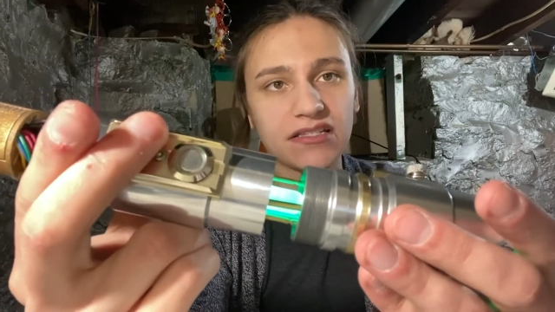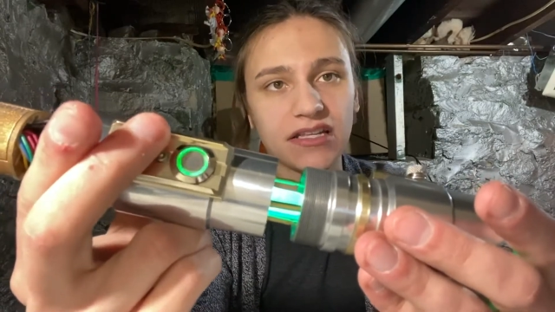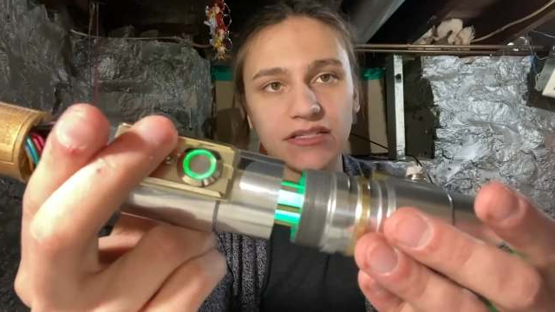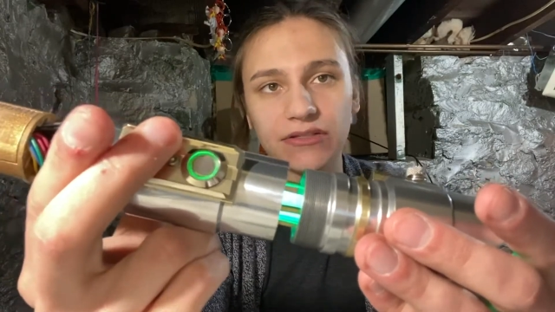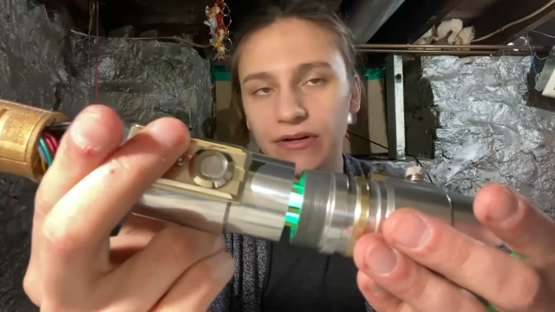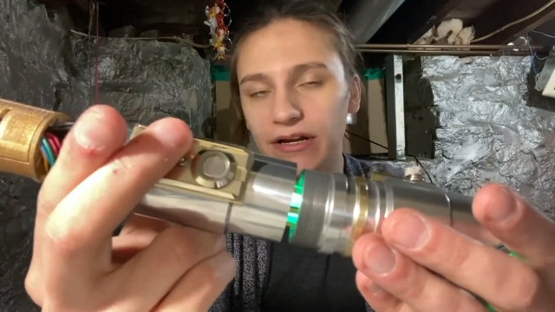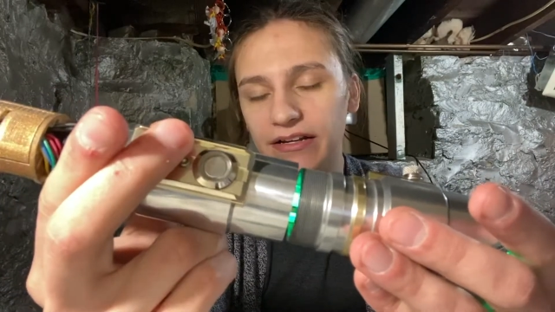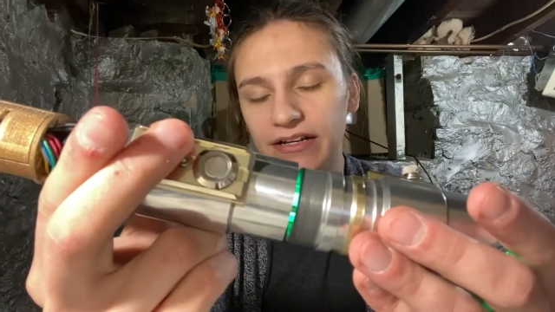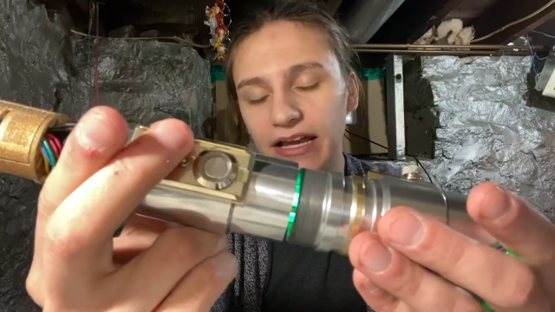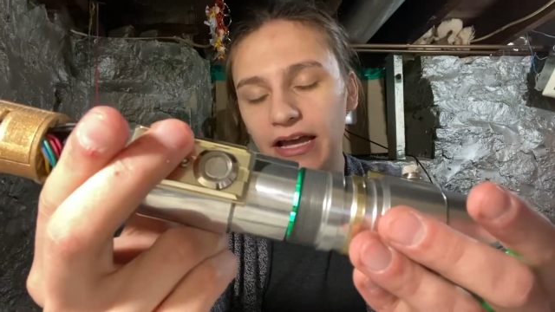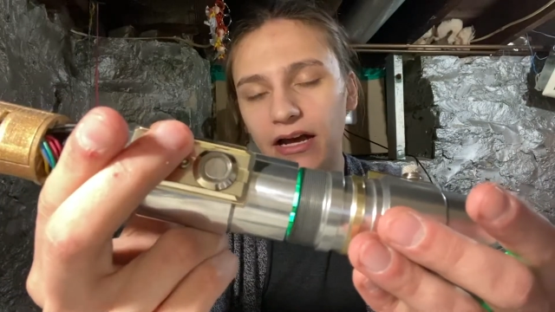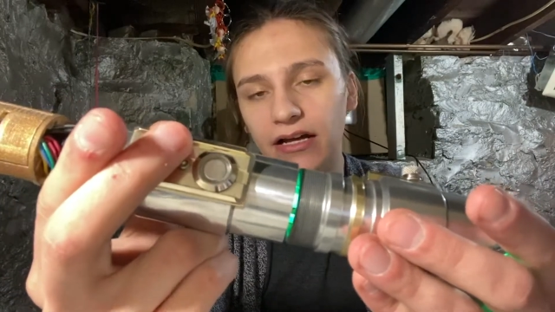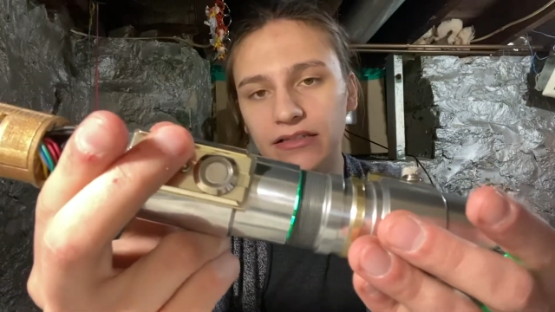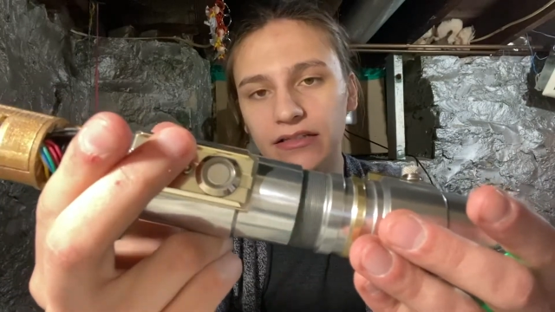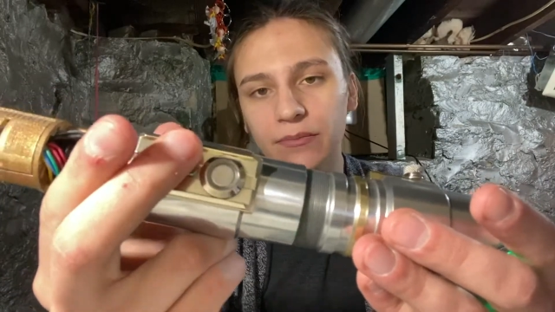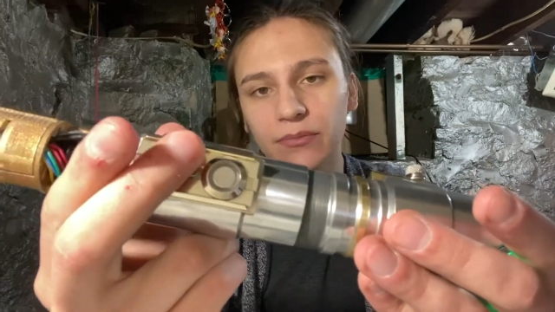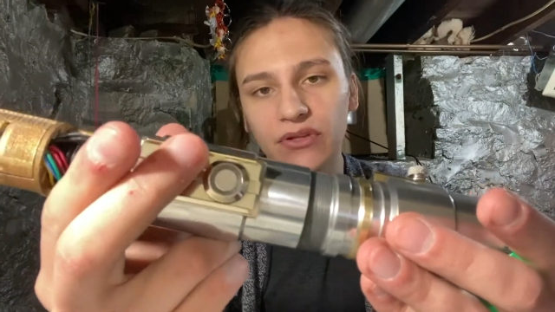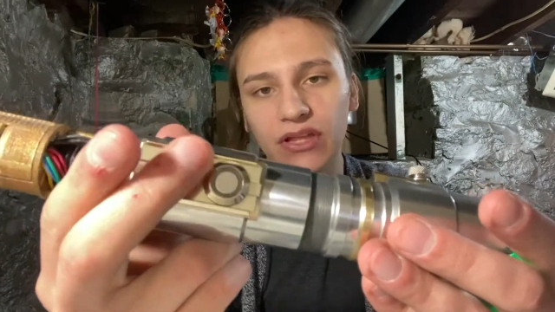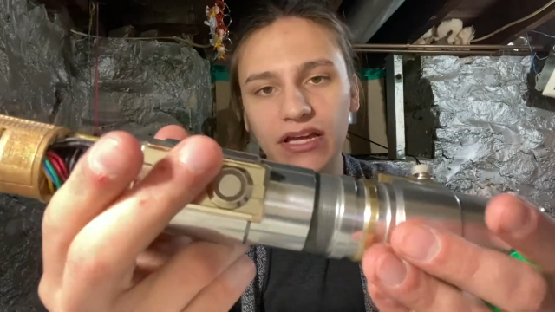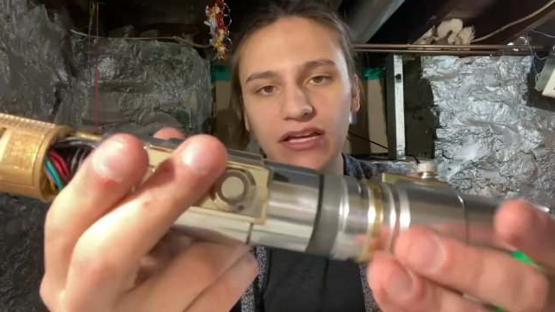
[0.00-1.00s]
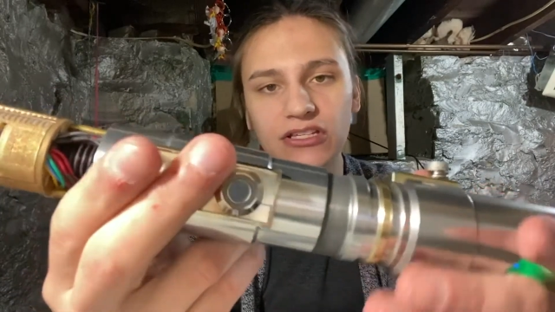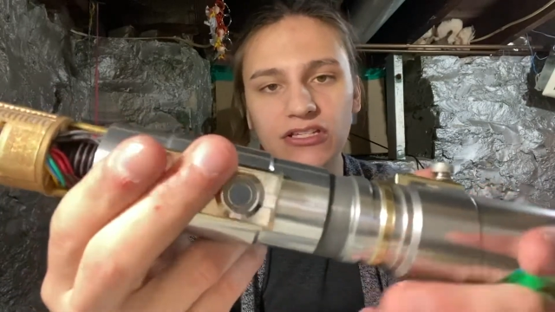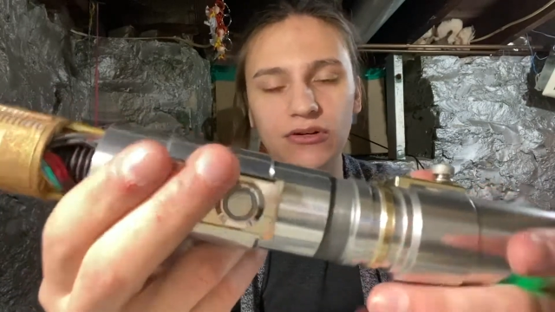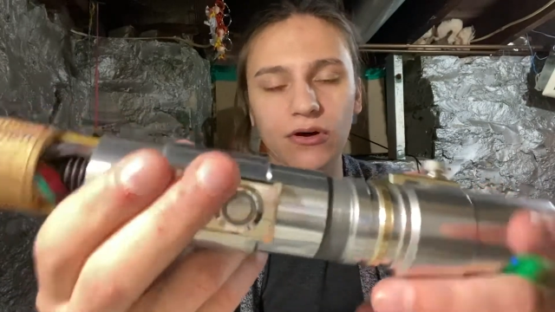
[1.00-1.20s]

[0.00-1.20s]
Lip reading: that you get on the blade,